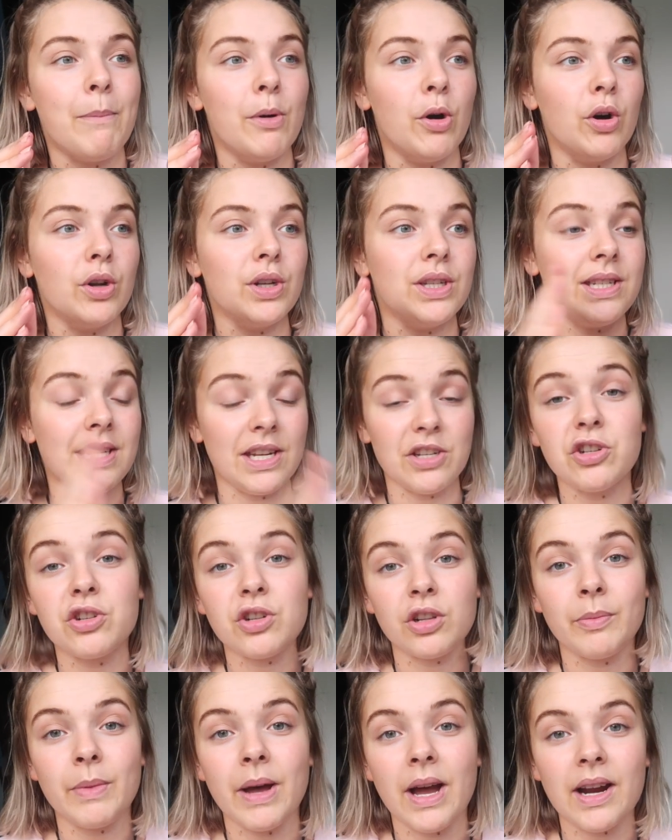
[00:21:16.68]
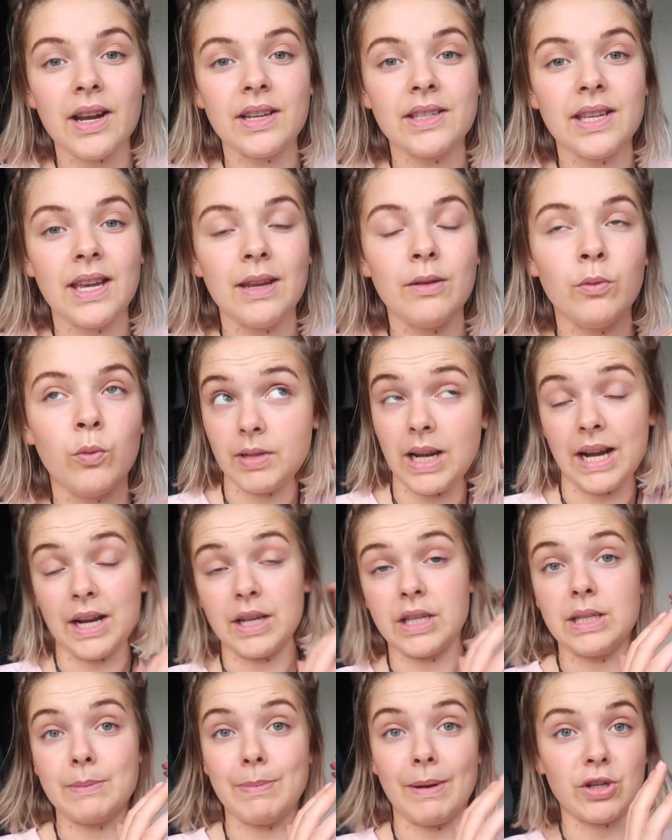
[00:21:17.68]
but digital marketing kind
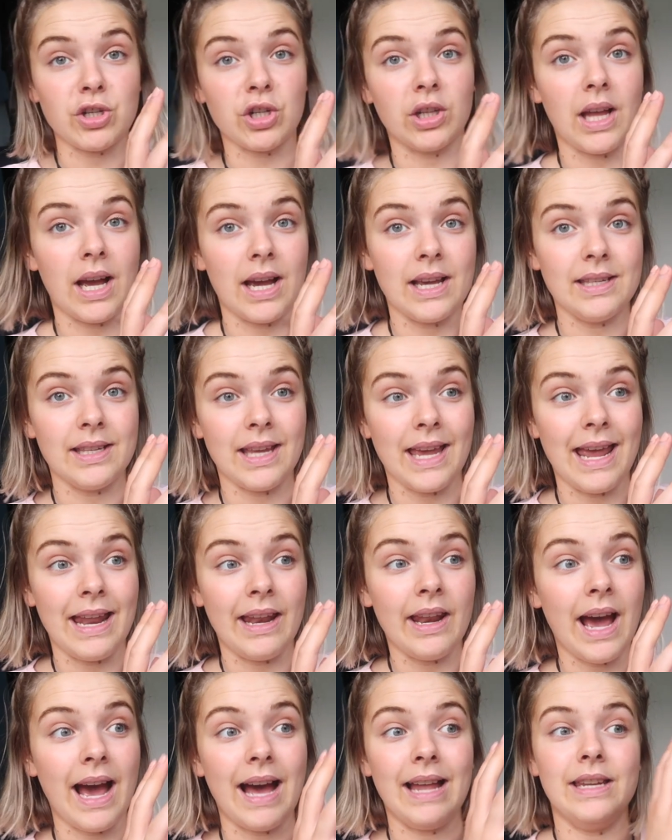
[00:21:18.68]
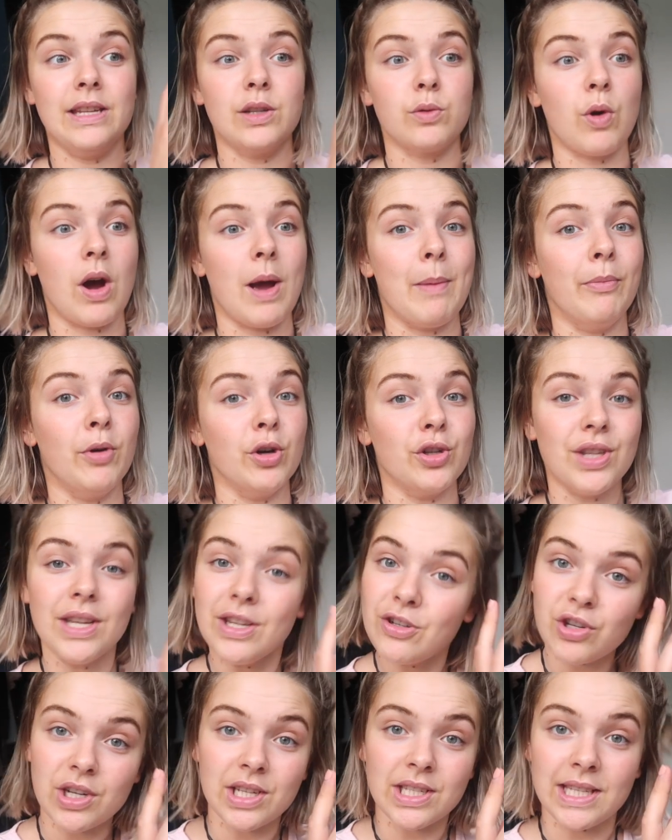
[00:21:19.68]
of specialize in, and it's what I'm most
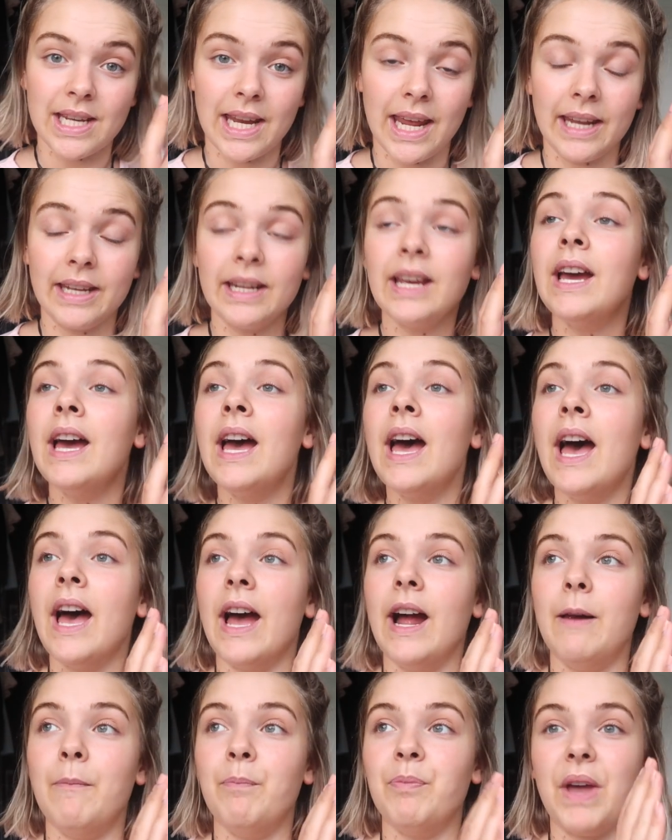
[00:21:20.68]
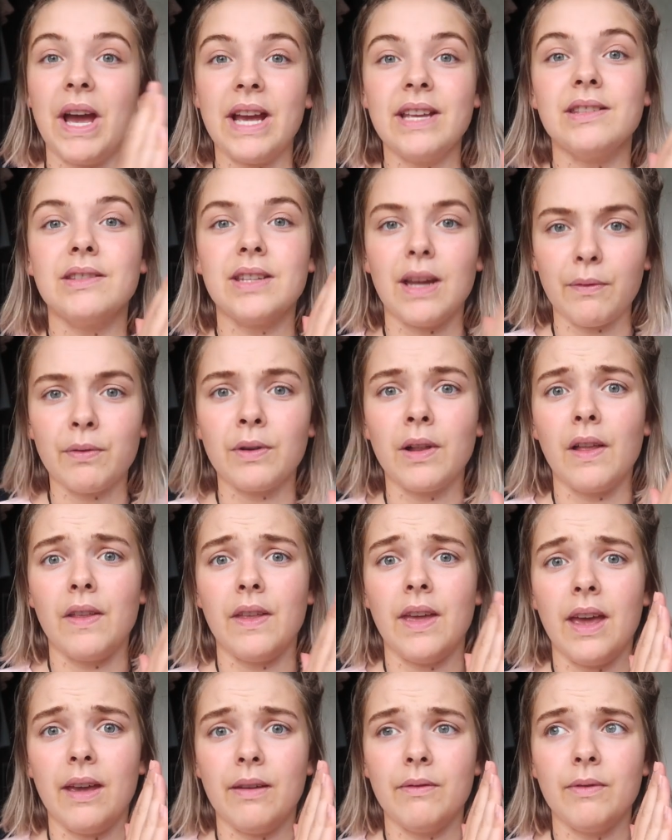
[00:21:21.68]
interested in. Um that is
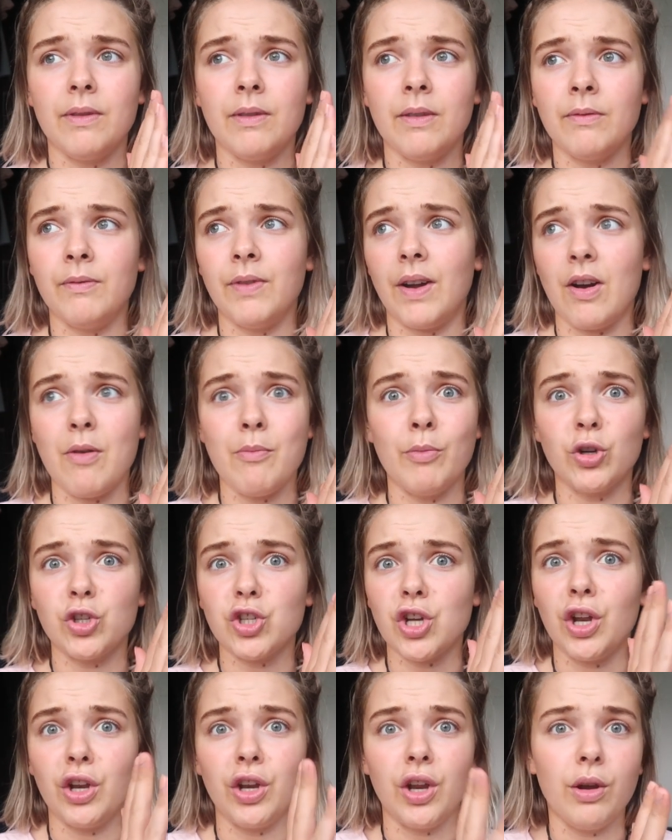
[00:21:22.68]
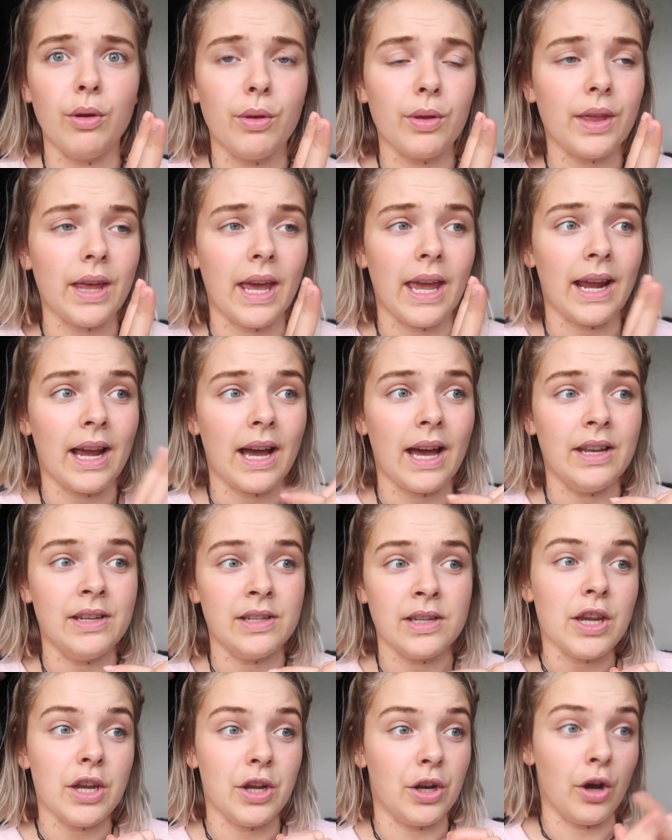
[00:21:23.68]
definitely very much a new thing,
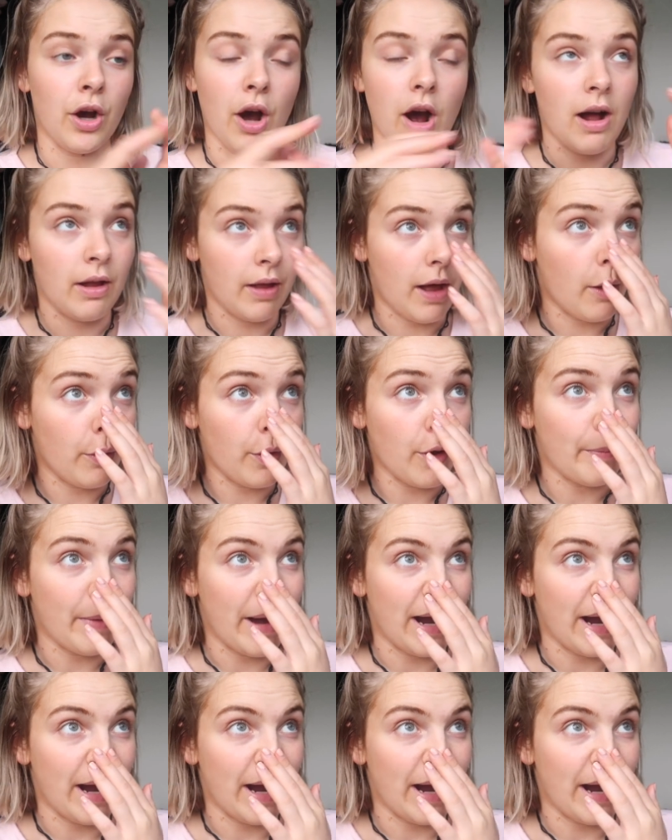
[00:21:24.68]
and you know, although